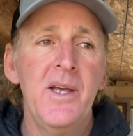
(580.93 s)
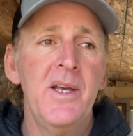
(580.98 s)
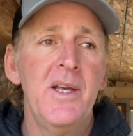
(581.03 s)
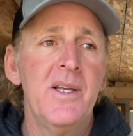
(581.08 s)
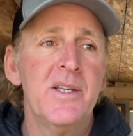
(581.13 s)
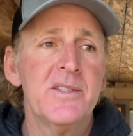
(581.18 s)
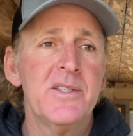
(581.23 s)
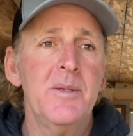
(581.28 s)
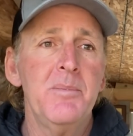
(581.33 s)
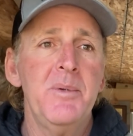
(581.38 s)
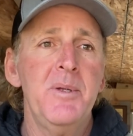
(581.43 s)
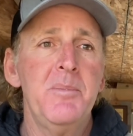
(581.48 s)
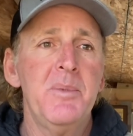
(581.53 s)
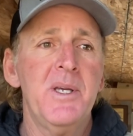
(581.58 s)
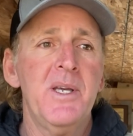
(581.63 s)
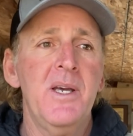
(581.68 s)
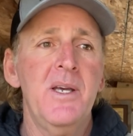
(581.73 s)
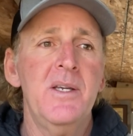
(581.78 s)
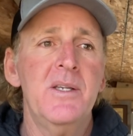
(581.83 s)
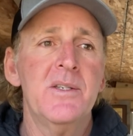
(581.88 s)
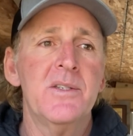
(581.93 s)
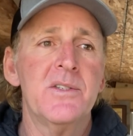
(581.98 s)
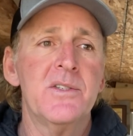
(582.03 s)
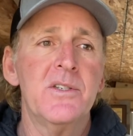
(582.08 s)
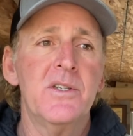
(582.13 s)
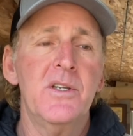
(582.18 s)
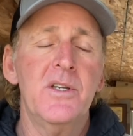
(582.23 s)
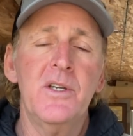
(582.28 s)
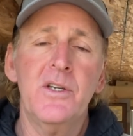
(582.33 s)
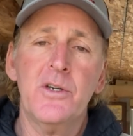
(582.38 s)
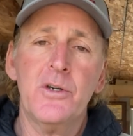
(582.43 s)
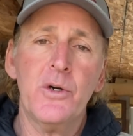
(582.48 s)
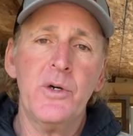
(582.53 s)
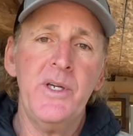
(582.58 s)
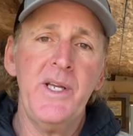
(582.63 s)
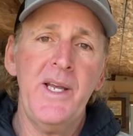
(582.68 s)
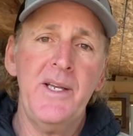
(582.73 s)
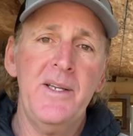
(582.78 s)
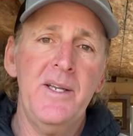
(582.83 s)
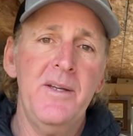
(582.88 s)
simply because
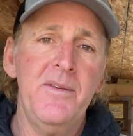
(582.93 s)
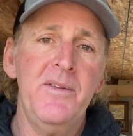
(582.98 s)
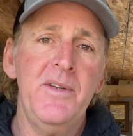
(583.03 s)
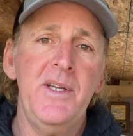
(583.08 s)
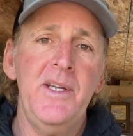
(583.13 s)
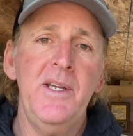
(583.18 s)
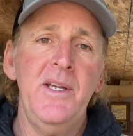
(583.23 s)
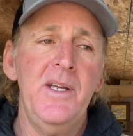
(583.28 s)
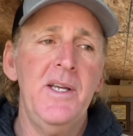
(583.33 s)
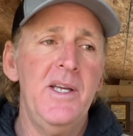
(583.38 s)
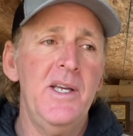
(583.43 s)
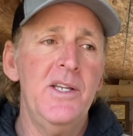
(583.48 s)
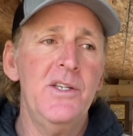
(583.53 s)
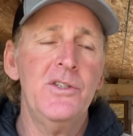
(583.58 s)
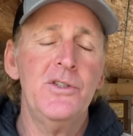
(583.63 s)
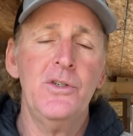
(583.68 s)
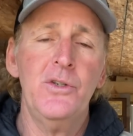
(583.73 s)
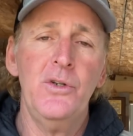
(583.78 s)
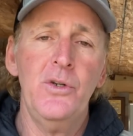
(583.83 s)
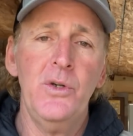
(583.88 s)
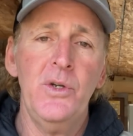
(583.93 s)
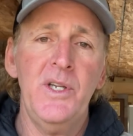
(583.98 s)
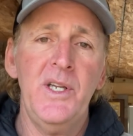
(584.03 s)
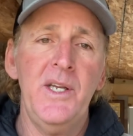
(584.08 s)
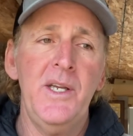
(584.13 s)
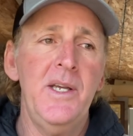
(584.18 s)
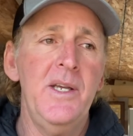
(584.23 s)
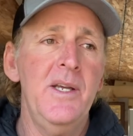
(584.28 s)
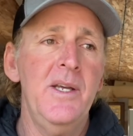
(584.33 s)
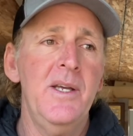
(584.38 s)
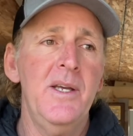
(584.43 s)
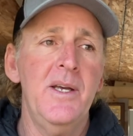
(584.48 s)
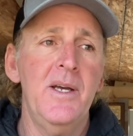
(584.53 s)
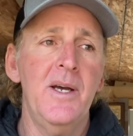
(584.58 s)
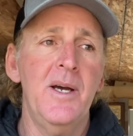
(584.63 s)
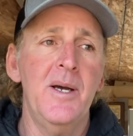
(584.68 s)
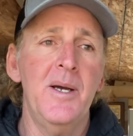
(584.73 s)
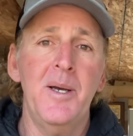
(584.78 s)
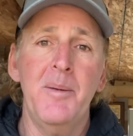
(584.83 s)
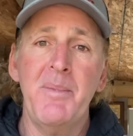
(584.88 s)
creativity, ingenuity,
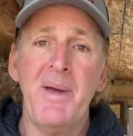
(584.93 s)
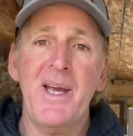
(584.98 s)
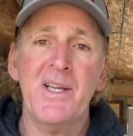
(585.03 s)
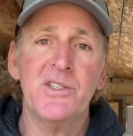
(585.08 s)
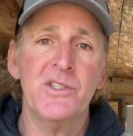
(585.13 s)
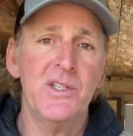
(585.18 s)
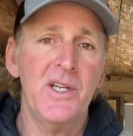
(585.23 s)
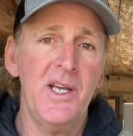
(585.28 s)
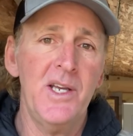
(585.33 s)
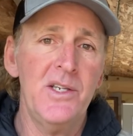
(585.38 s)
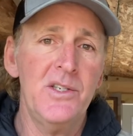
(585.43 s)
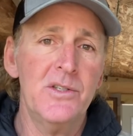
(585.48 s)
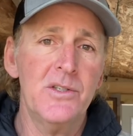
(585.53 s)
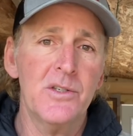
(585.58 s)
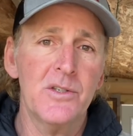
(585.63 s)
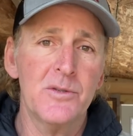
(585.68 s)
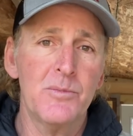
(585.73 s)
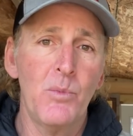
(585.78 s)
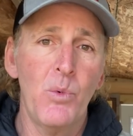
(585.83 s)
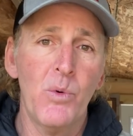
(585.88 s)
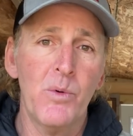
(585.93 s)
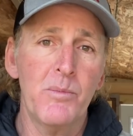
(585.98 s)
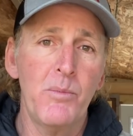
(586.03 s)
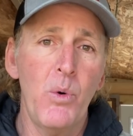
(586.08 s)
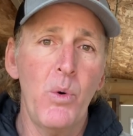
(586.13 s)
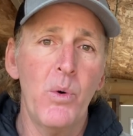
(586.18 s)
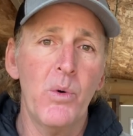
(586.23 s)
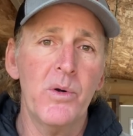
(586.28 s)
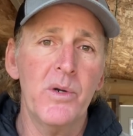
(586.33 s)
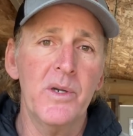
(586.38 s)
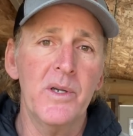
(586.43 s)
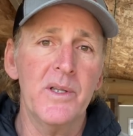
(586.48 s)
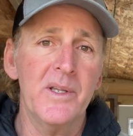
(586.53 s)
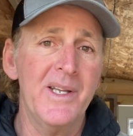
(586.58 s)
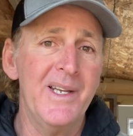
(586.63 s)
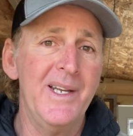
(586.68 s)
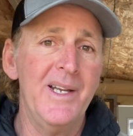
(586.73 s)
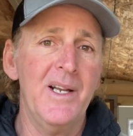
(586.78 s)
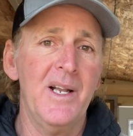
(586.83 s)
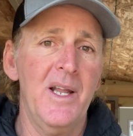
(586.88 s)
uh, imagination is more important
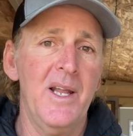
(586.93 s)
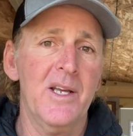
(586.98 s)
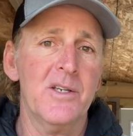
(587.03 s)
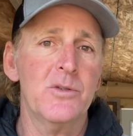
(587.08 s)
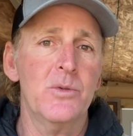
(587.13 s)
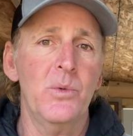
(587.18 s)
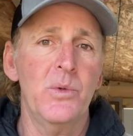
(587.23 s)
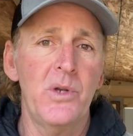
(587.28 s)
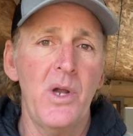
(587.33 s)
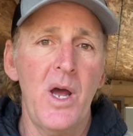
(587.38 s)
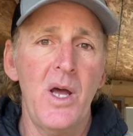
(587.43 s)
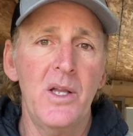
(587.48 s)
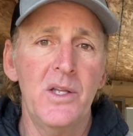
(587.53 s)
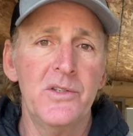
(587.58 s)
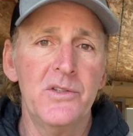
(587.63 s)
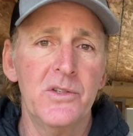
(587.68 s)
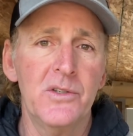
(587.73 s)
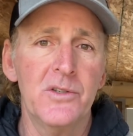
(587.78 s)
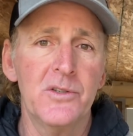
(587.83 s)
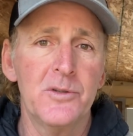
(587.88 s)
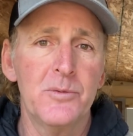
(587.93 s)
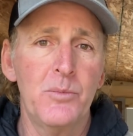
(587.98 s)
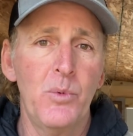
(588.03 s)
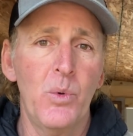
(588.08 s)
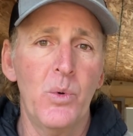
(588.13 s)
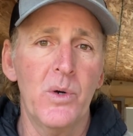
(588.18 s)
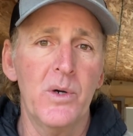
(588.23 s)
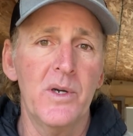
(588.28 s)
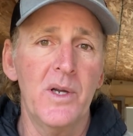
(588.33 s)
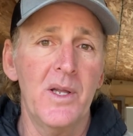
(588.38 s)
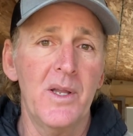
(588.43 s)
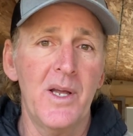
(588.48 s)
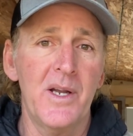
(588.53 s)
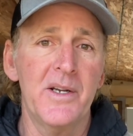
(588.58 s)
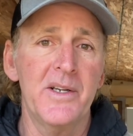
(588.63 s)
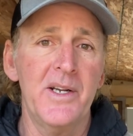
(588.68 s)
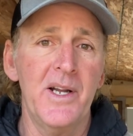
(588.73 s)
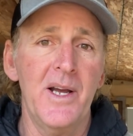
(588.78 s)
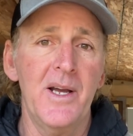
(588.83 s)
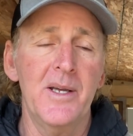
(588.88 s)
than intellectual knowledge in the sport a lot
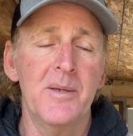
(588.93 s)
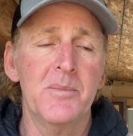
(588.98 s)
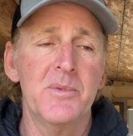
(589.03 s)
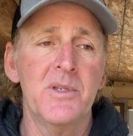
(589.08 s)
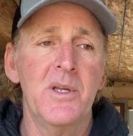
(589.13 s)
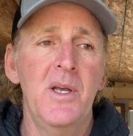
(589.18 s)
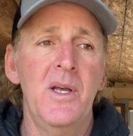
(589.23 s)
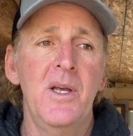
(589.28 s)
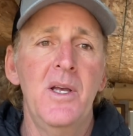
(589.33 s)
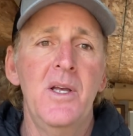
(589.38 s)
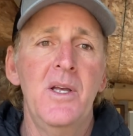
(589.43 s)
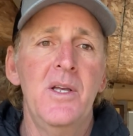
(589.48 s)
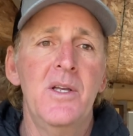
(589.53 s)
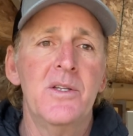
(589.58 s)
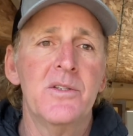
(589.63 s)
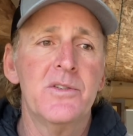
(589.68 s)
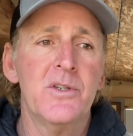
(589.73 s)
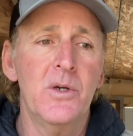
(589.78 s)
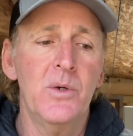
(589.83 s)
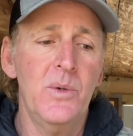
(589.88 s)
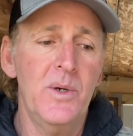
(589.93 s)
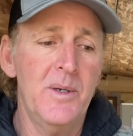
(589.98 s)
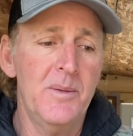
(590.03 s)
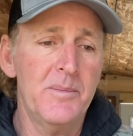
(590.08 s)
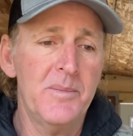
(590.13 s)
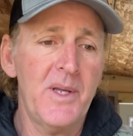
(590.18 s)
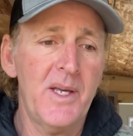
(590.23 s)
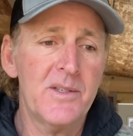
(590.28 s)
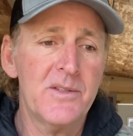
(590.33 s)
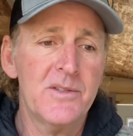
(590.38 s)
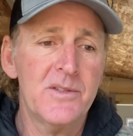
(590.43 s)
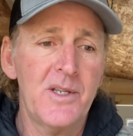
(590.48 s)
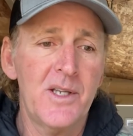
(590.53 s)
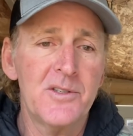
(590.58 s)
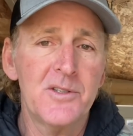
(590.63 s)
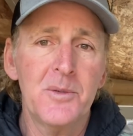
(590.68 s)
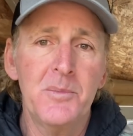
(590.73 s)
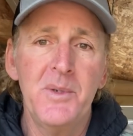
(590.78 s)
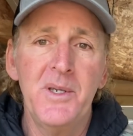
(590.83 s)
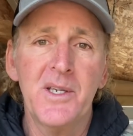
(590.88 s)
of times. So um, that's that
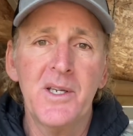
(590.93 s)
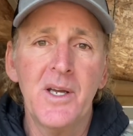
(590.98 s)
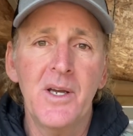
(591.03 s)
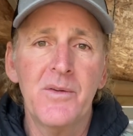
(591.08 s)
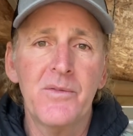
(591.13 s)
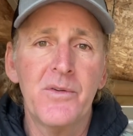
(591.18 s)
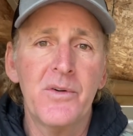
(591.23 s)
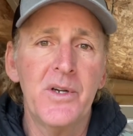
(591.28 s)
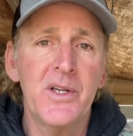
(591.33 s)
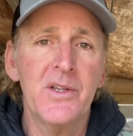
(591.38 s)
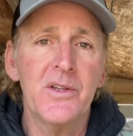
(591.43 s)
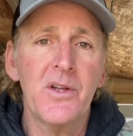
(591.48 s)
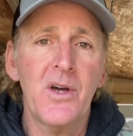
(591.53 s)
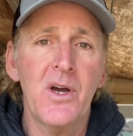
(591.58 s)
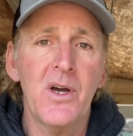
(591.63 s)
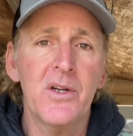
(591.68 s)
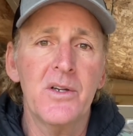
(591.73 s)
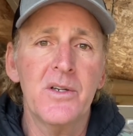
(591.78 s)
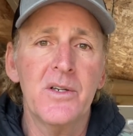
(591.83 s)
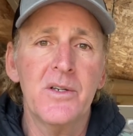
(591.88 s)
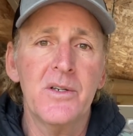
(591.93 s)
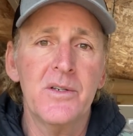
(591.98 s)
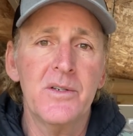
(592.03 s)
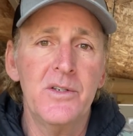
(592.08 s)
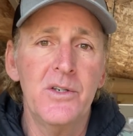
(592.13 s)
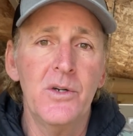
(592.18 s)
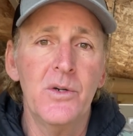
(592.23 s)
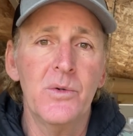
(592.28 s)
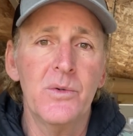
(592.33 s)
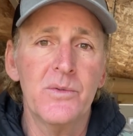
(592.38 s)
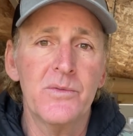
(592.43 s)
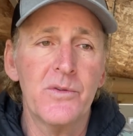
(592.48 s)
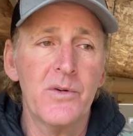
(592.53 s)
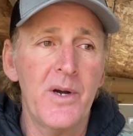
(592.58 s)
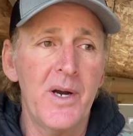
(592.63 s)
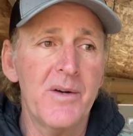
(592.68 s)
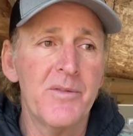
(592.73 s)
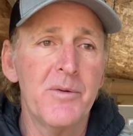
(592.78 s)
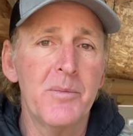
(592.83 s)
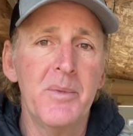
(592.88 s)
should be a comforting thought, you know, for
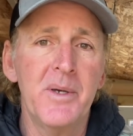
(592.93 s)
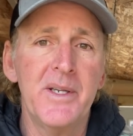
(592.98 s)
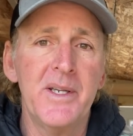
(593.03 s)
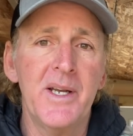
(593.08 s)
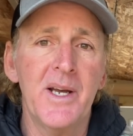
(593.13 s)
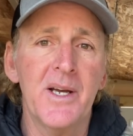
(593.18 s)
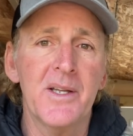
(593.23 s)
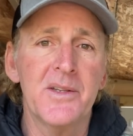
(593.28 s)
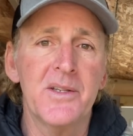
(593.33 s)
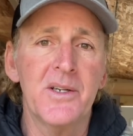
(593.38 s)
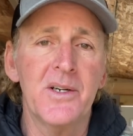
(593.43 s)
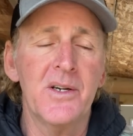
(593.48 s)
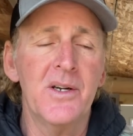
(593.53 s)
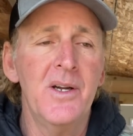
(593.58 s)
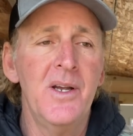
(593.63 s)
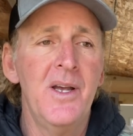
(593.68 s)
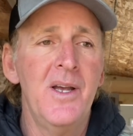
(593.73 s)
everybody out there.